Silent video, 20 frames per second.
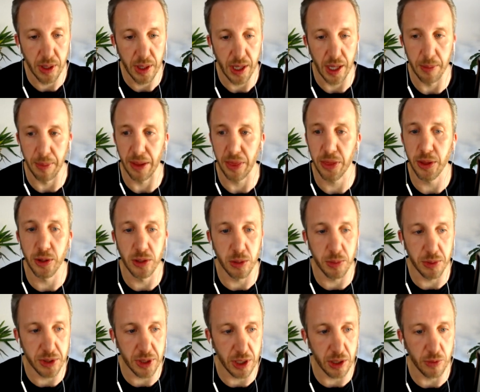And about
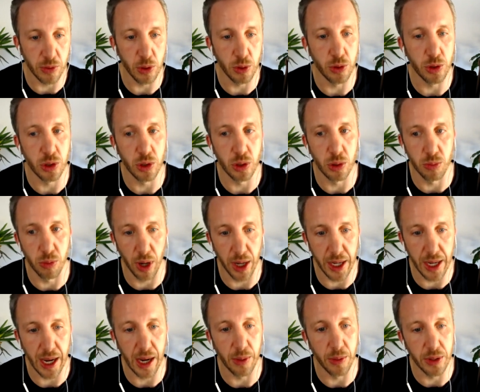30% of YouTube right
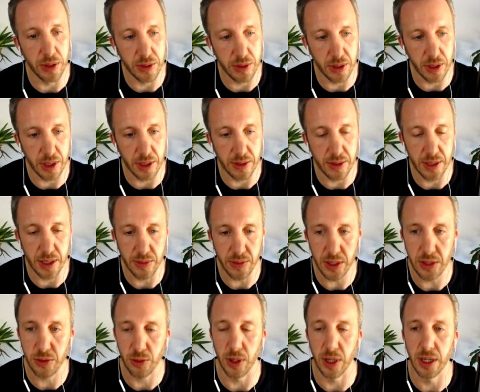now is, is TV
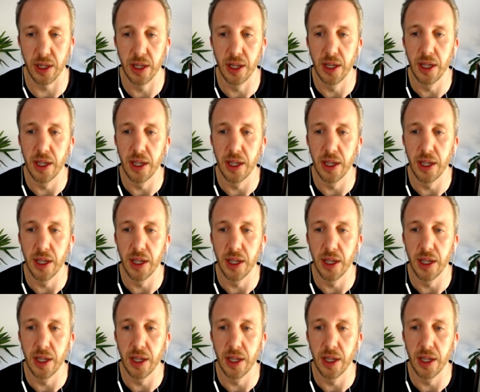screen.